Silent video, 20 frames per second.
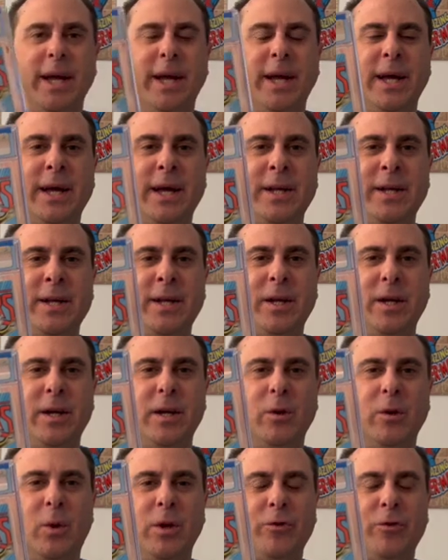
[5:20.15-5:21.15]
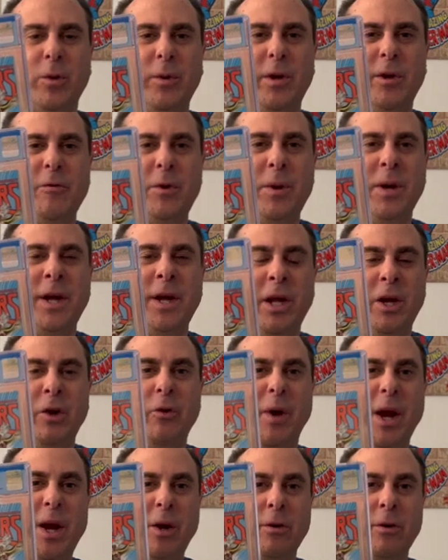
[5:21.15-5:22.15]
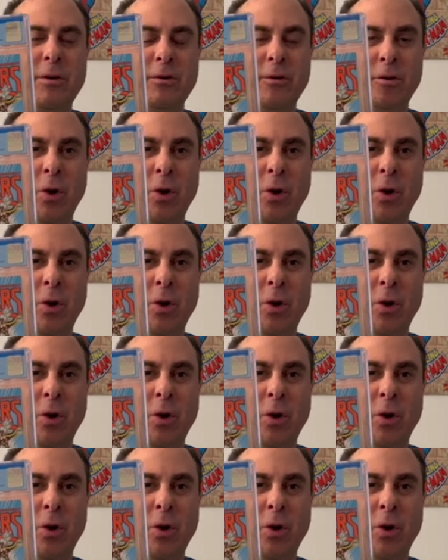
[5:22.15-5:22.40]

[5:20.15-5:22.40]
and also give you any grader's